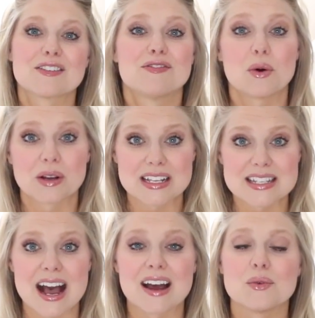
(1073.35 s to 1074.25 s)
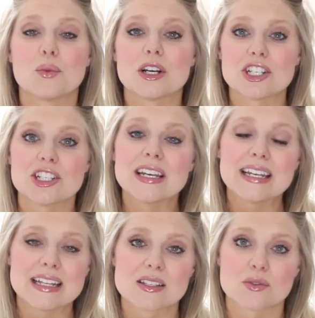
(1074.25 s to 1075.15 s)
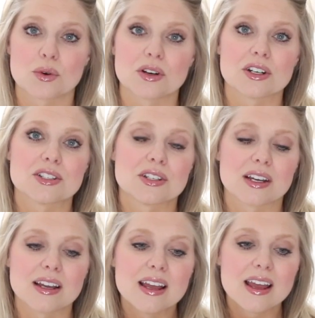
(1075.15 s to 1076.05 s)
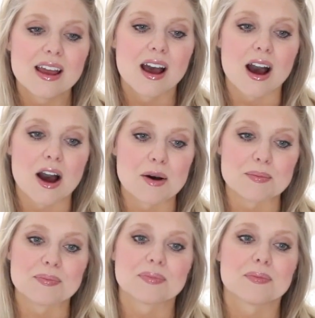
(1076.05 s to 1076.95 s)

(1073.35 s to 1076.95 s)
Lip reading: focus on what she needs in order to